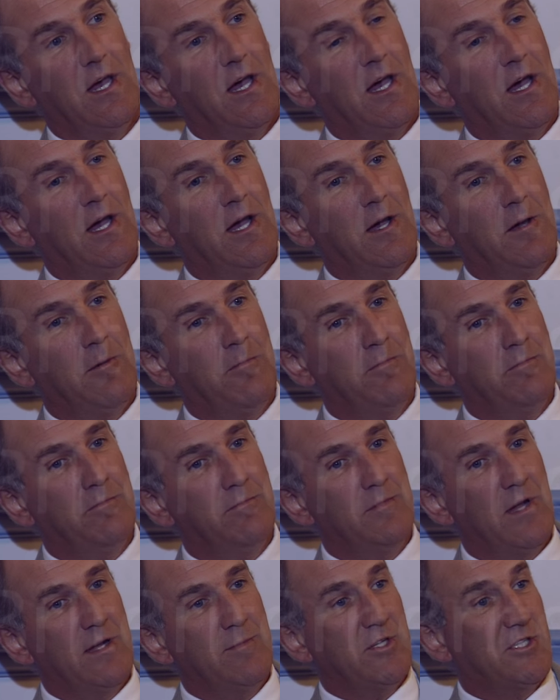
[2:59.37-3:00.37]

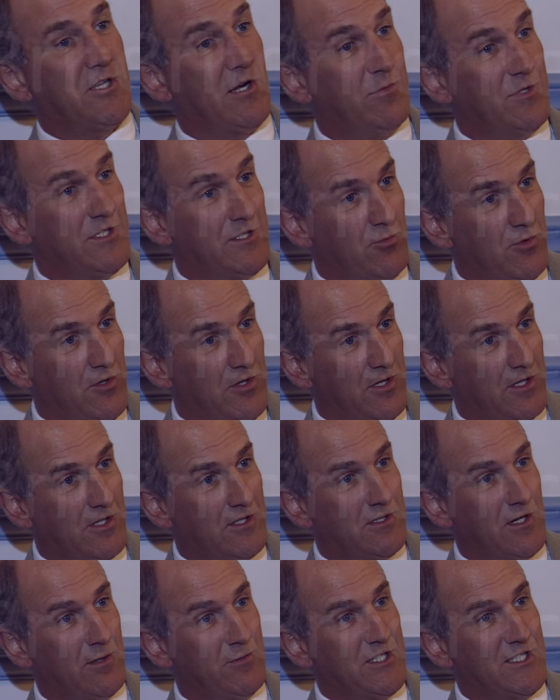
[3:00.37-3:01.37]
um, maybe Tommy's work,
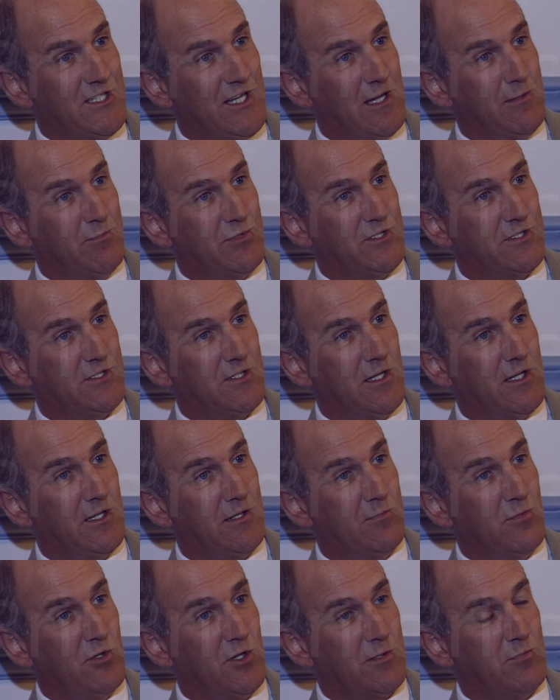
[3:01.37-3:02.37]
Tommy's tapes, uh,
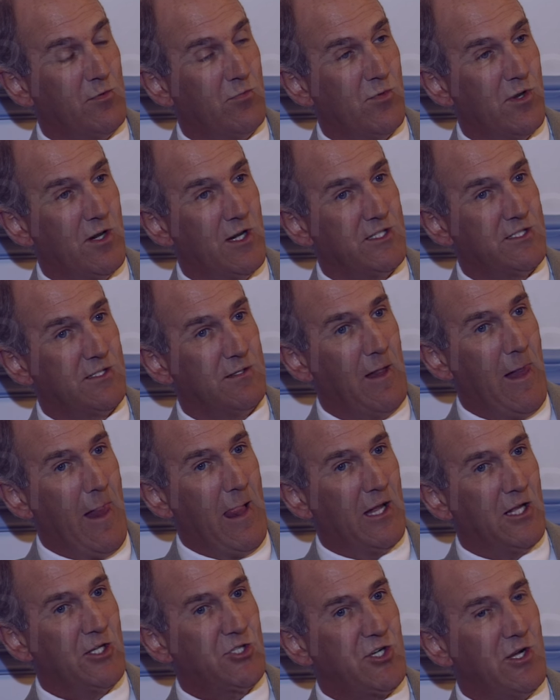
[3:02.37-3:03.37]
Morecambe and Wise, and,
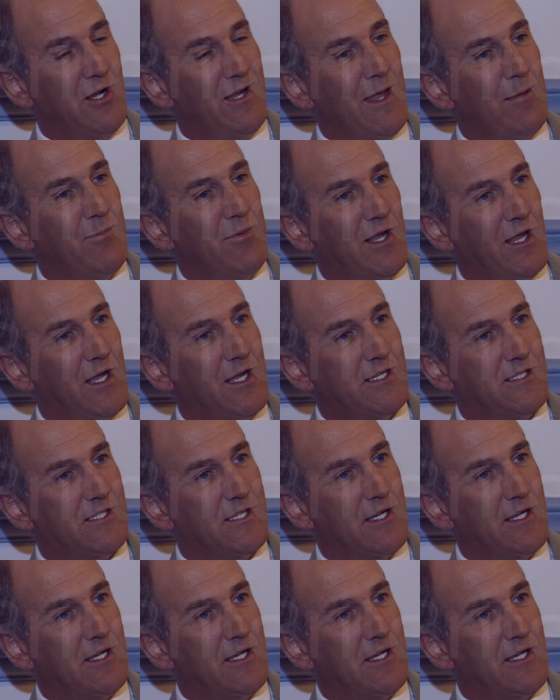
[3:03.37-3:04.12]
and try and emulate